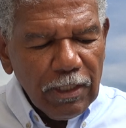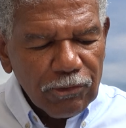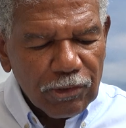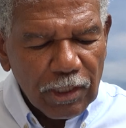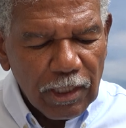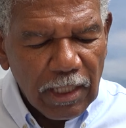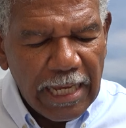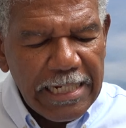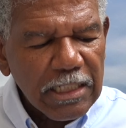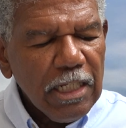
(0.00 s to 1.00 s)
us the
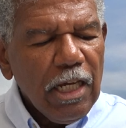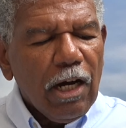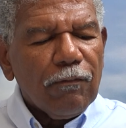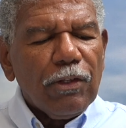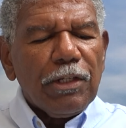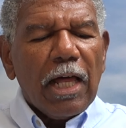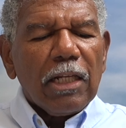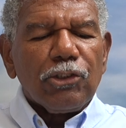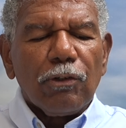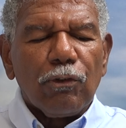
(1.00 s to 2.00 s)
light of the
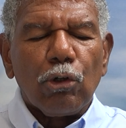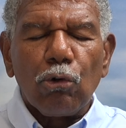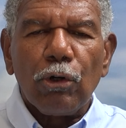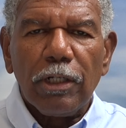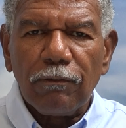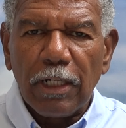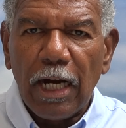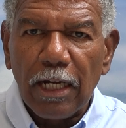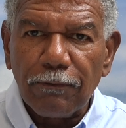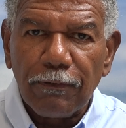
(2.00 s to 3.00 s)
knowledge of the glory of
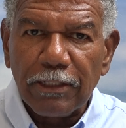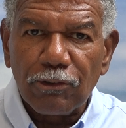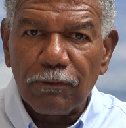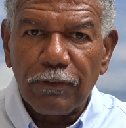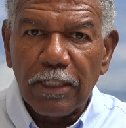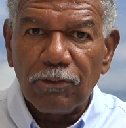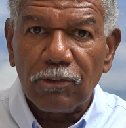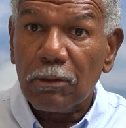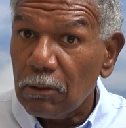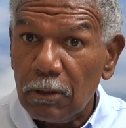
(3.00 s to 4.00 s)
God face to face.